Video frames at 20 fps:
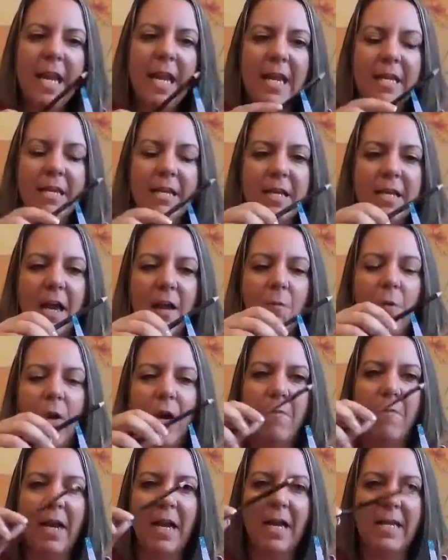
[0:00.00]
and I
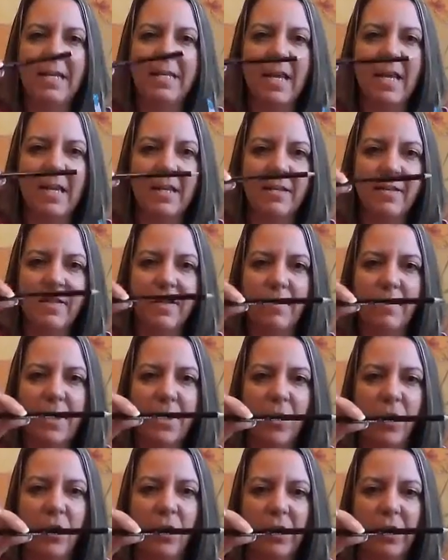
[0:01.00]
want my antennas to
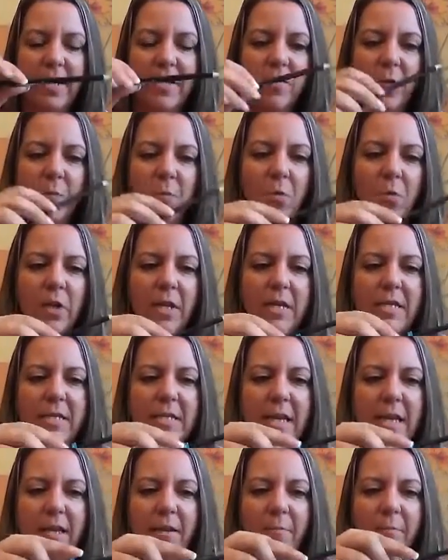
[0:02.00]
be curly. So I'm going to
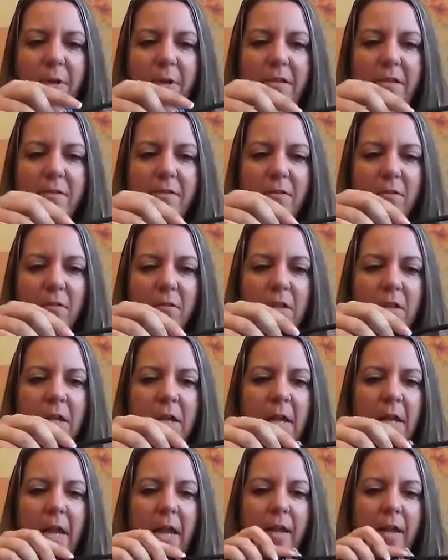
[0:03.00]
take a pencil,
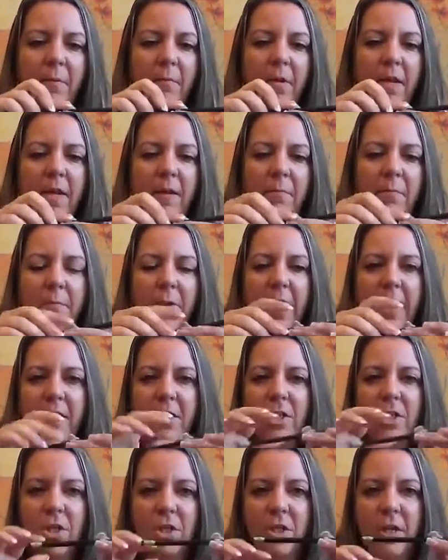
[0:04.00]
I'm going to
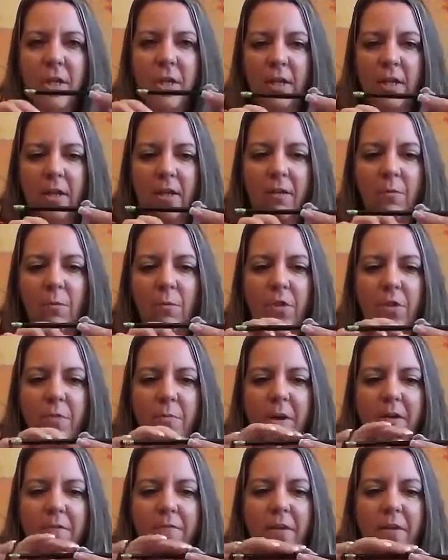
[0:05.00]
pinch with
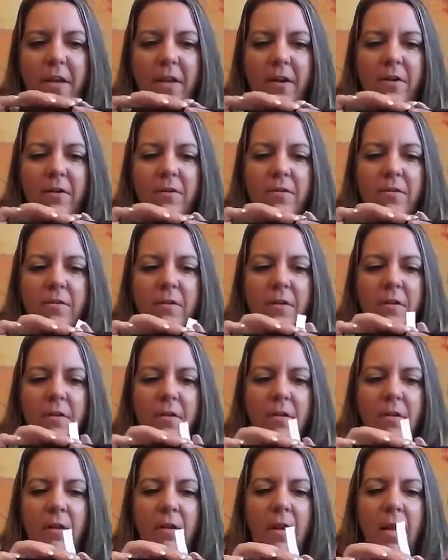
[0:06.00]
my fingers,
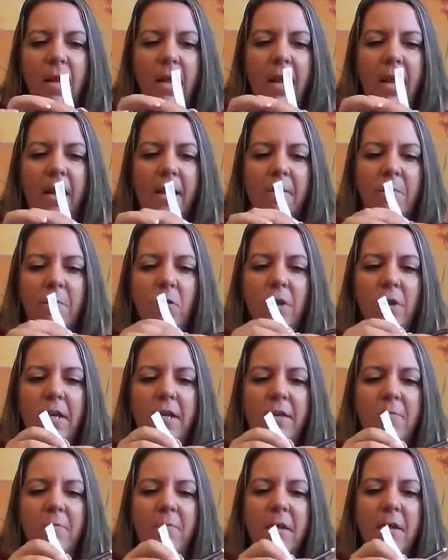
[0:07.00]
and I'm
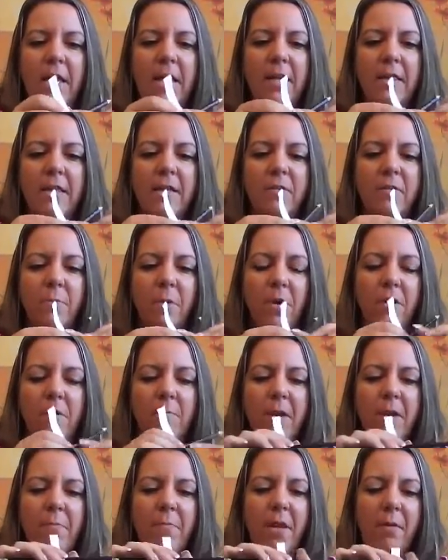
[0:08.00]
going to make this part
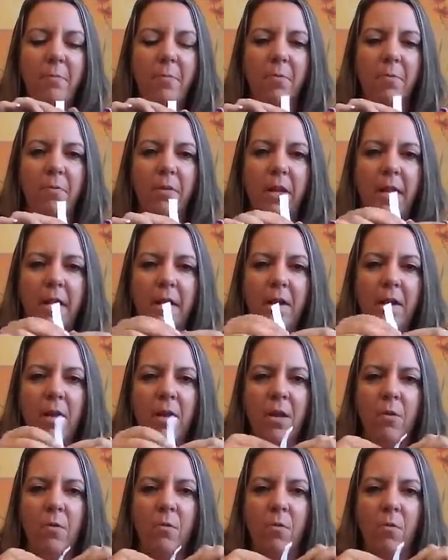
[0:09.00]
of my paper plate
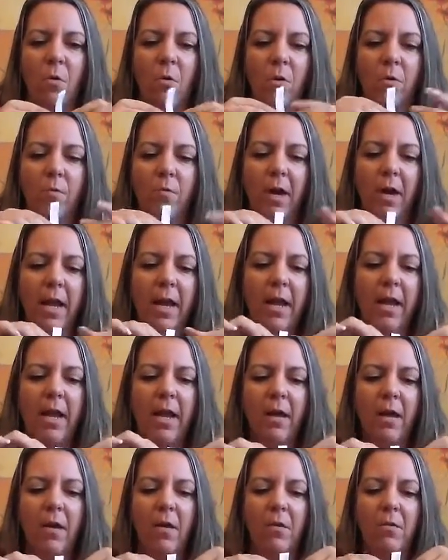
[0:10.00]
roll
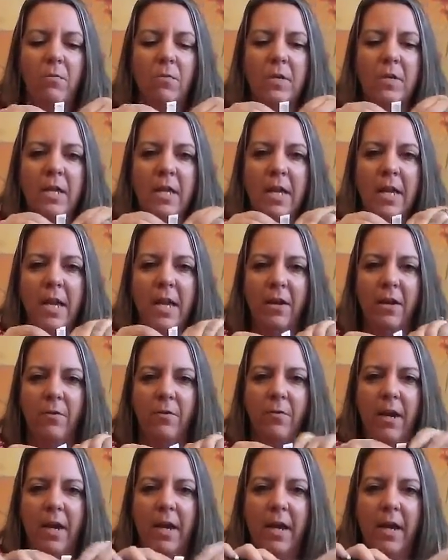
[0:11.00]
around and
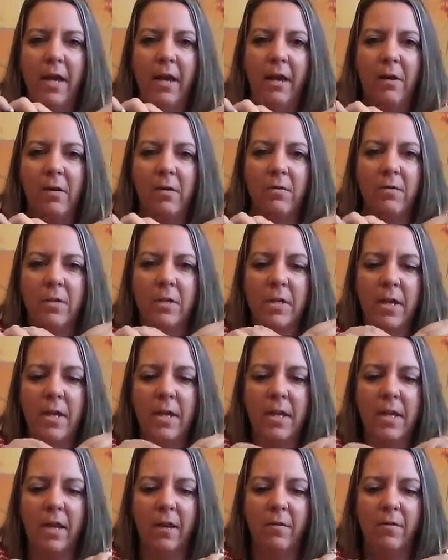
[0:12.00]
around
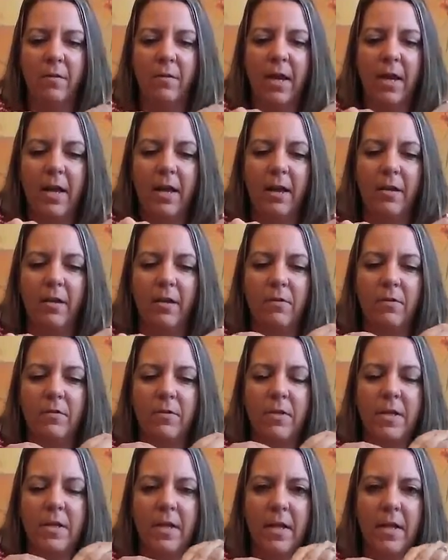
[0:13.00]
and
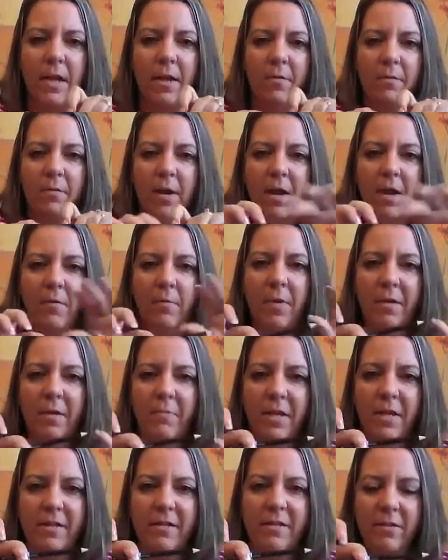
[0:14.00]
around and around my
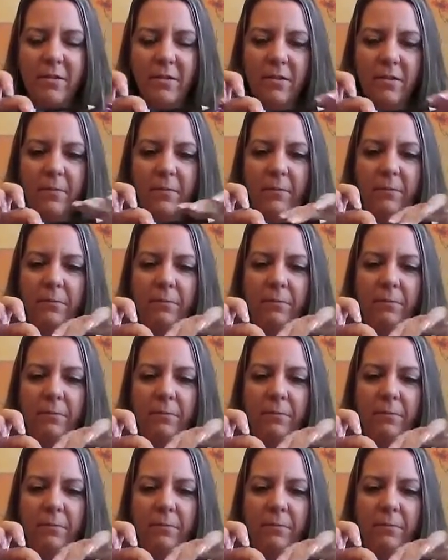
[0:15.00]
pencil,